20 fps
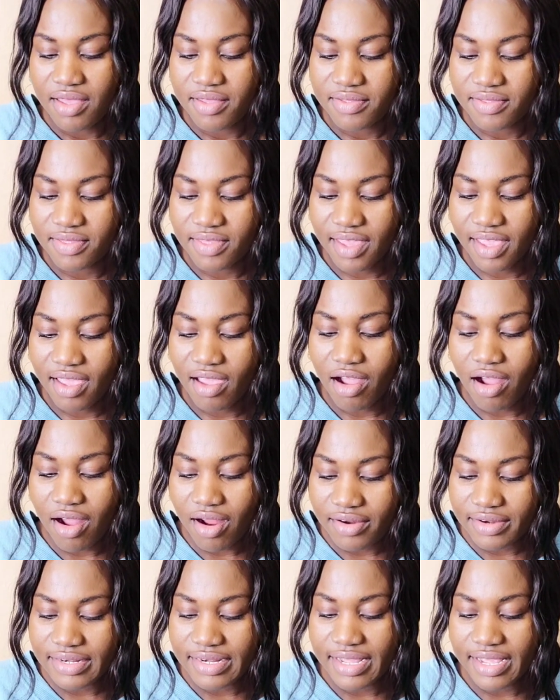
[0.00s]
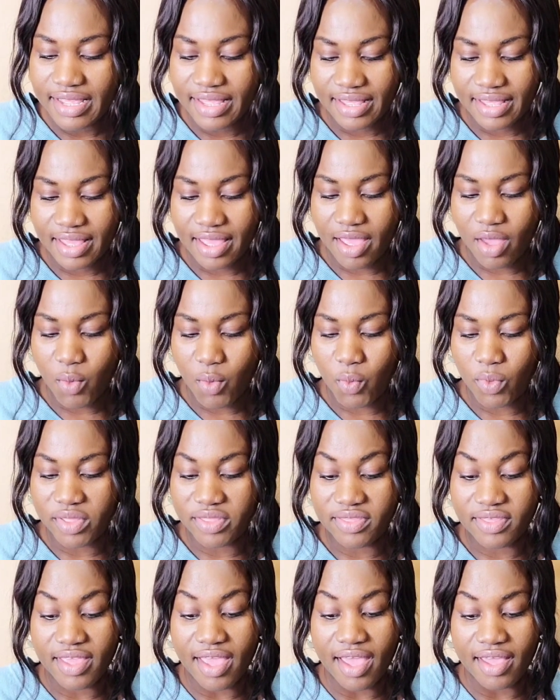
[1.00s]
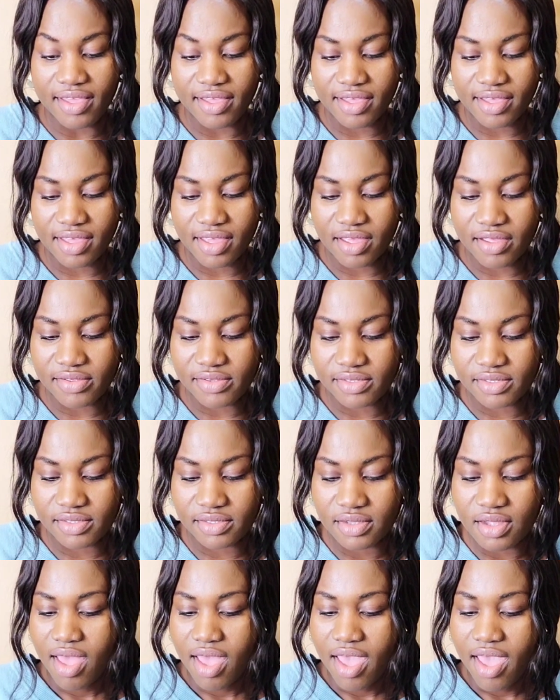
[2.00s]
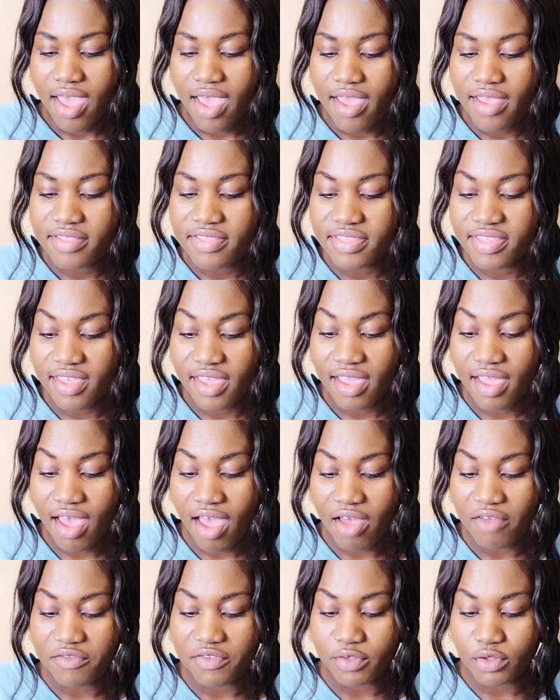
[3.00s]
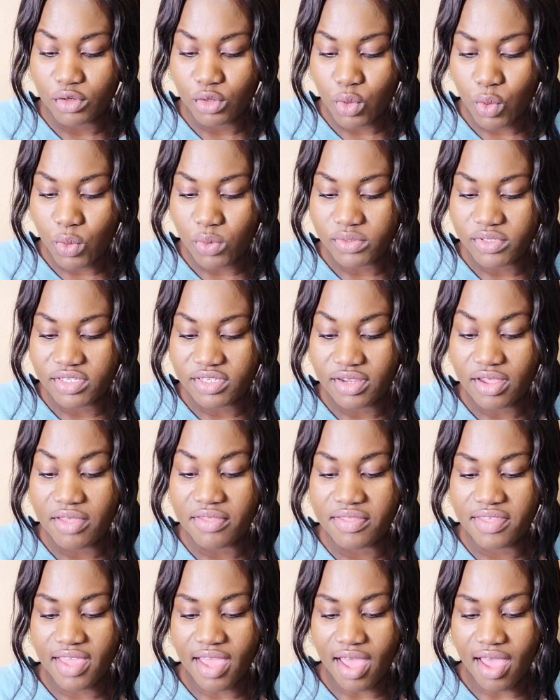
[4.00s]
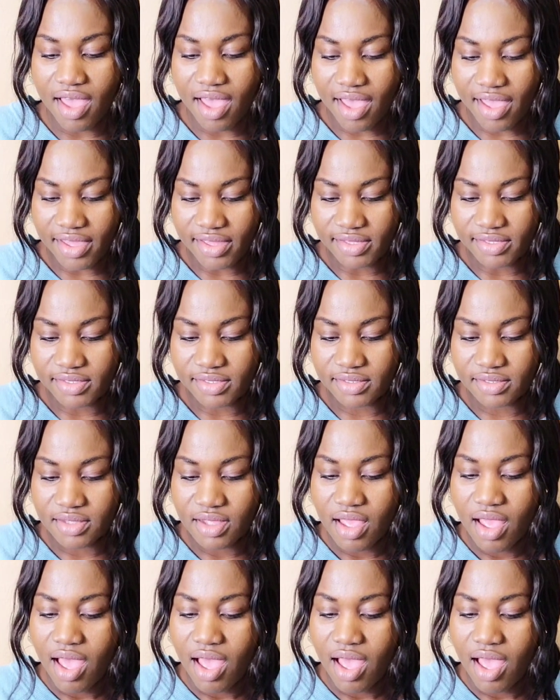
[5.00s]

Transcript: They hardly hear with their ears, and they have closed their eyes.